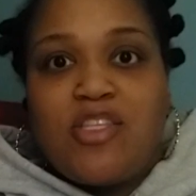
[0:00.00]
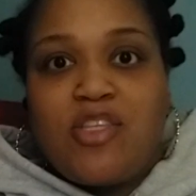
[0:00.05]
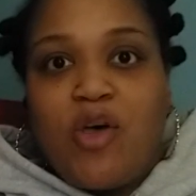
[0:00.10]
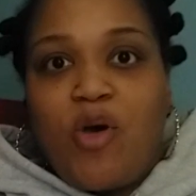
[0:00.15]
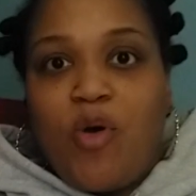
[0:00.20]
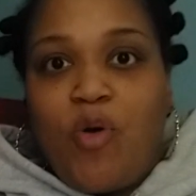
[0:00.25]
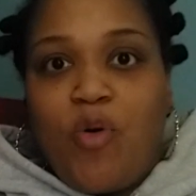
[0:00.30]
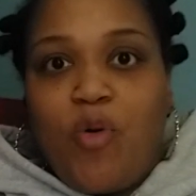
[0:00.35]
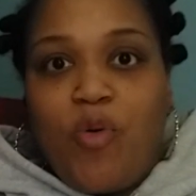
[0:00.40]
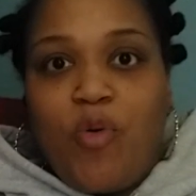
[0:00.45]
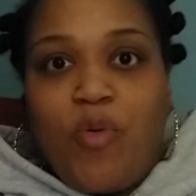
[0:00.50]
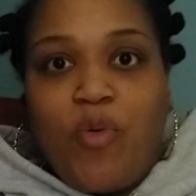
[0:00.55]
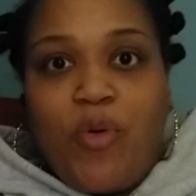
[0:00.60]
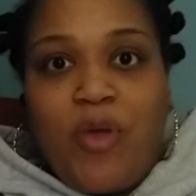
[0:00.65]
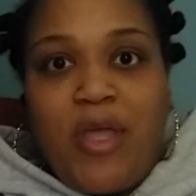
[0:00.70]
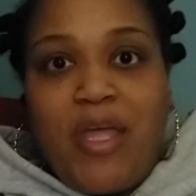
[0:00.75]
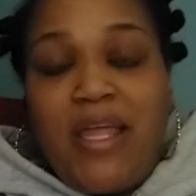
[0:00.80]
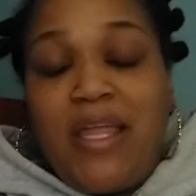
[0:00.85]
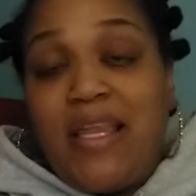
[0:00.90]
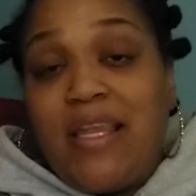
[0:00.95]
So,
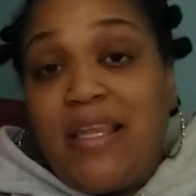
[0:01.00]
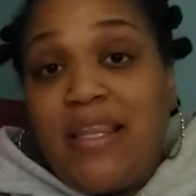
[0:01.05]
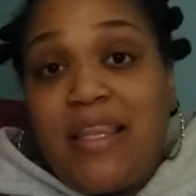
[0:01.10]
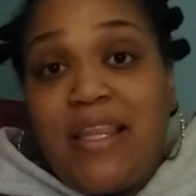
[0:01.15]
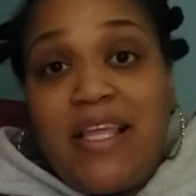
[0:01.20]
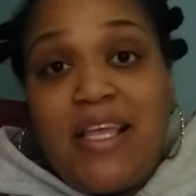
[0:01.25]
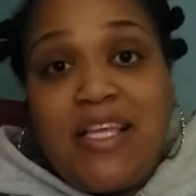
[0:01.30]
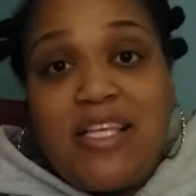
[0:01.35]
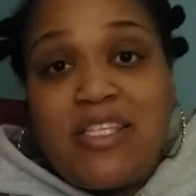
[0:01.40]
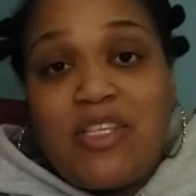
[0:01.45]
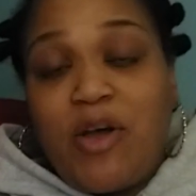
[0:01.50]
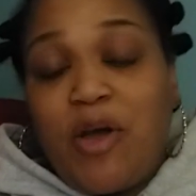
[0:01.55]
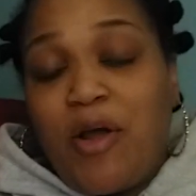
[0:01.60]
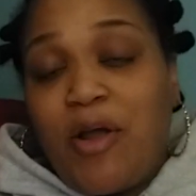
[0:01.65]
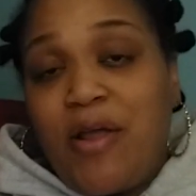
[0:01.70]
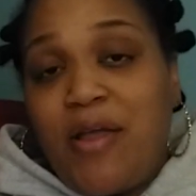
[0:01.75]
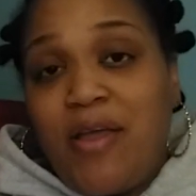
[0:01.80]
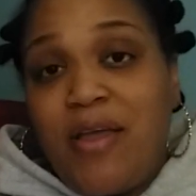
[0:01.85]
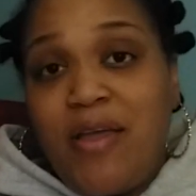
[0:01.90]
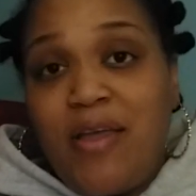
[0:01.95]
and things
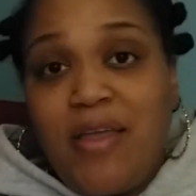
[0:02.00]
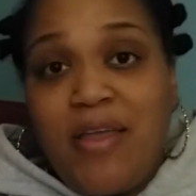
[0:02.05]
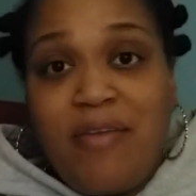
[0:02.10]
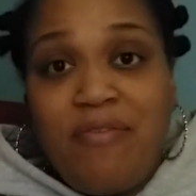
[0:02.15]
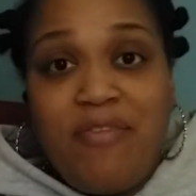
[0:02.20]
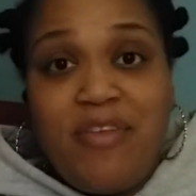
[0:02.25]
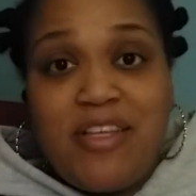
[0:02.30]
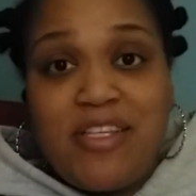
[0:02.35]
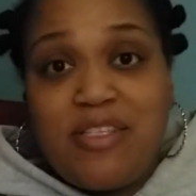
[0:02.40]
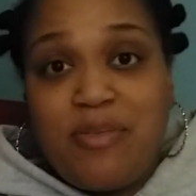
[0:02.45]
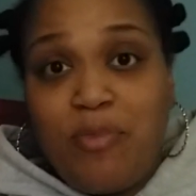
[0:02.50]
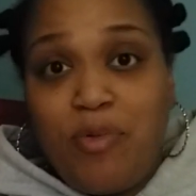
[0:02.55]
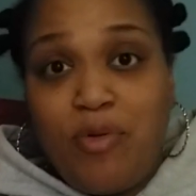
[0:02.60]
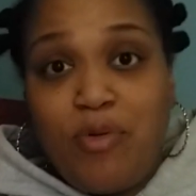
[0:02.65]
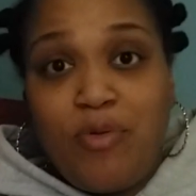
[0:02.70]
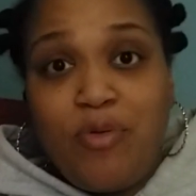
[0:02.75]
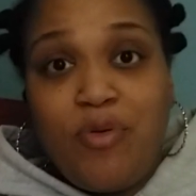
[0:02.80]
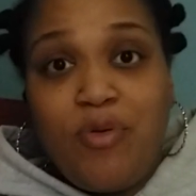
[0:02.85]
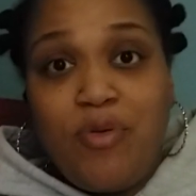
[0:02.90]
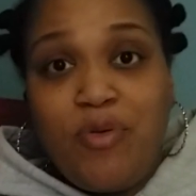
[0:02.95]
are
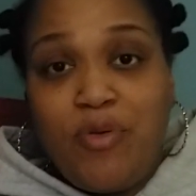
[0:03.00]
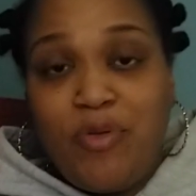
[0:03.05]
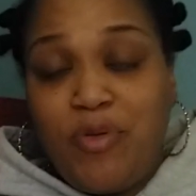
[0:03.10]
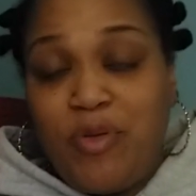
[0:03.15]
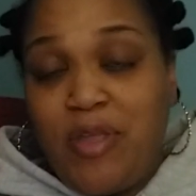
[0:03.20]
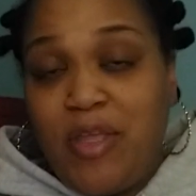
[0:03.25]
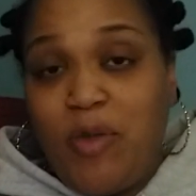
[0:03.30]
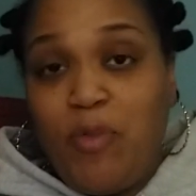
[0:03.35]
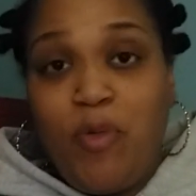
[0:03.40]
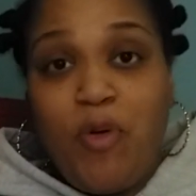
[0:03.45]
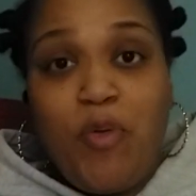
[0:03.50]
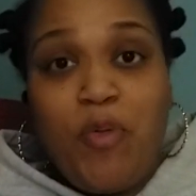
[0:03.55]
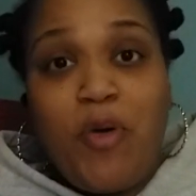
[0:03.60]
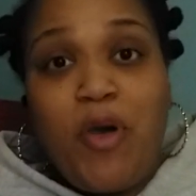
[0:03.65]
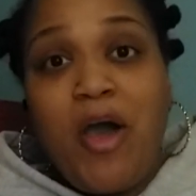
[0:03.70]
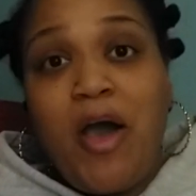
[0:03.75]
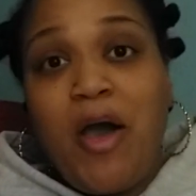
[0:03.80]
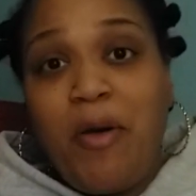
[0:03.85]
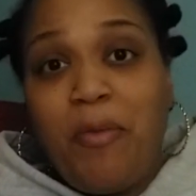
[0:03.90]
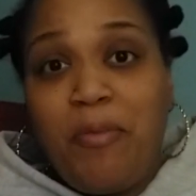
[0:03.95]
invisible. It
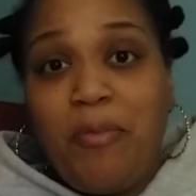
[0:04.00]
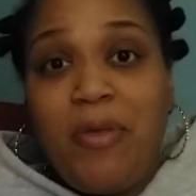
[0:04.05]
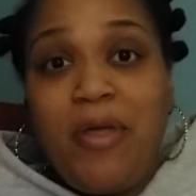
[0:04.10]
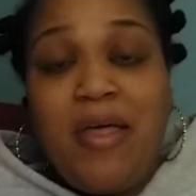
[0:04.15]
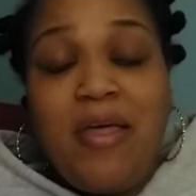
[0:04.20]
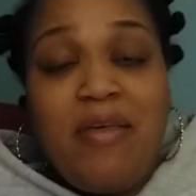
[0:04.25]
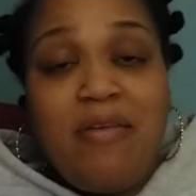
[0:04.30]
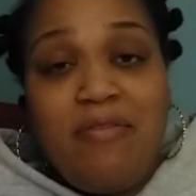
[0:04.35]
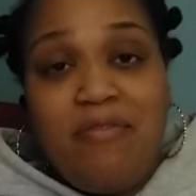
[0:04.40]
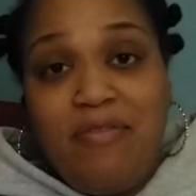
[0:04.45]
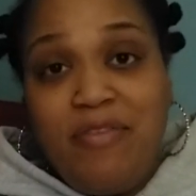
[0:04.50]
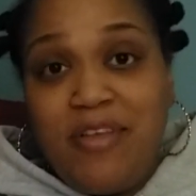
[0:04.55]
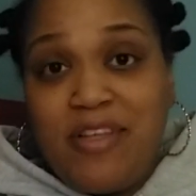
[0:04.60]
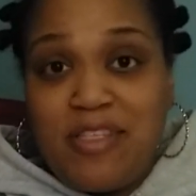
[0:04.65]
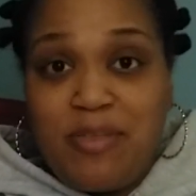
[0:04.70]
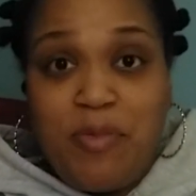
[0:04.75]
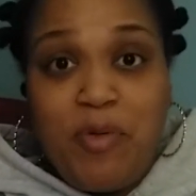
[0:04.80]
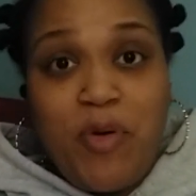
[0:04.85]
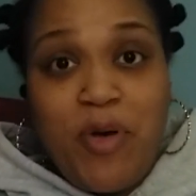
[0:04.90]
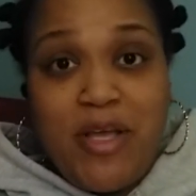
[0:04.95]
will come
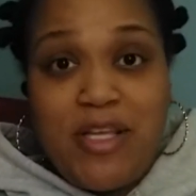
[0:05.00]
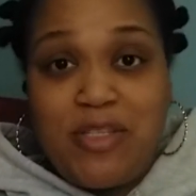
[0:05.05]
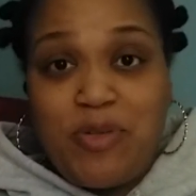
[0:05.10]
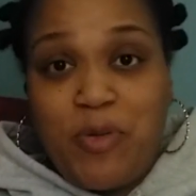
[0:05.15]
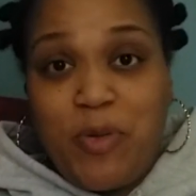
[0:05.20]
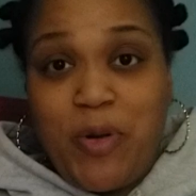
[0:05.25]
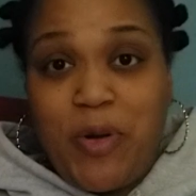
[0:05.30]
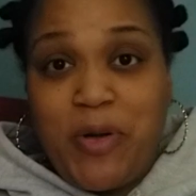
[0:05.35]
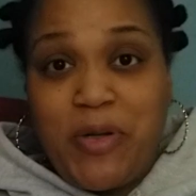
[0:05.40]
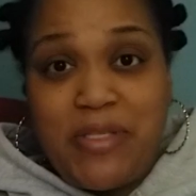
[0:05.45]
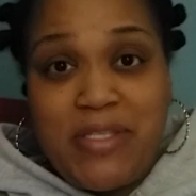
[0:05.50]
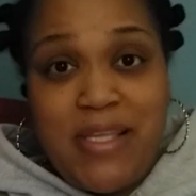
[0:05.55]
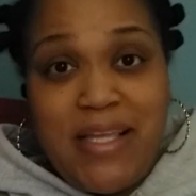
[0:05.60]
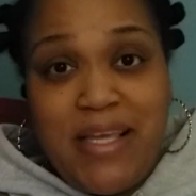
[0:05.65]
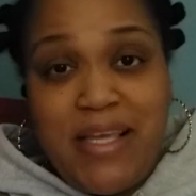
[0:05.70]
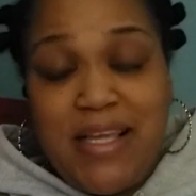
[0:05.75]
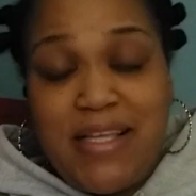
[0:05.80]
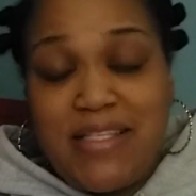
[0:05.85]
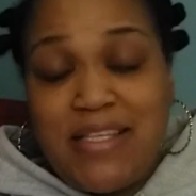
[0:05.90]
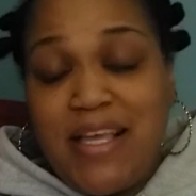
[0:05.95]
visible, as the word
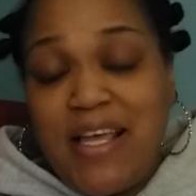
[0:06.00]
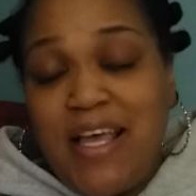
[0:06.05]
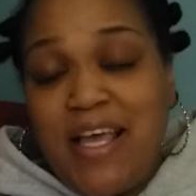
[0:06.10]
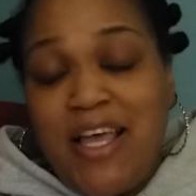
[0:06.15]
says.